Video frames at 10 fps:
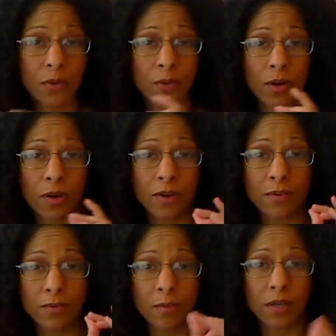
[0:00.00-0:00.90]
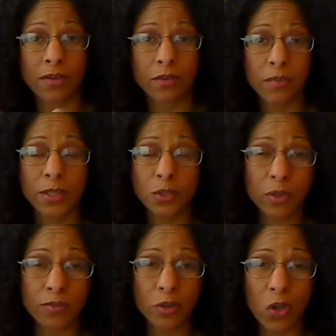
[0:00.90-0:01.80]
who've been
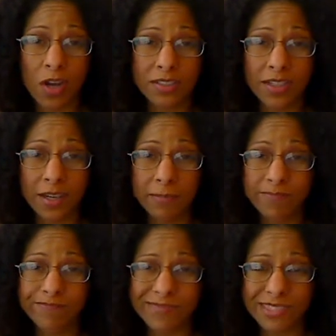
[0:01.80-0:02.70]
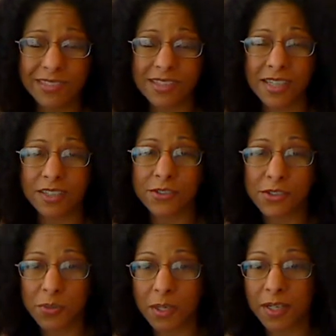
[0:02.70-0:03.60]
Twitter for a long time said to
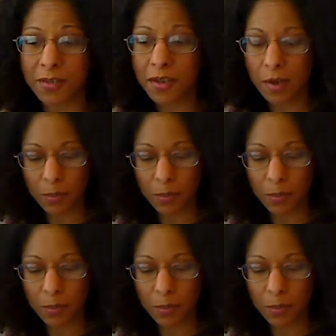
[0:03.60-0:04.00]
use Tweety.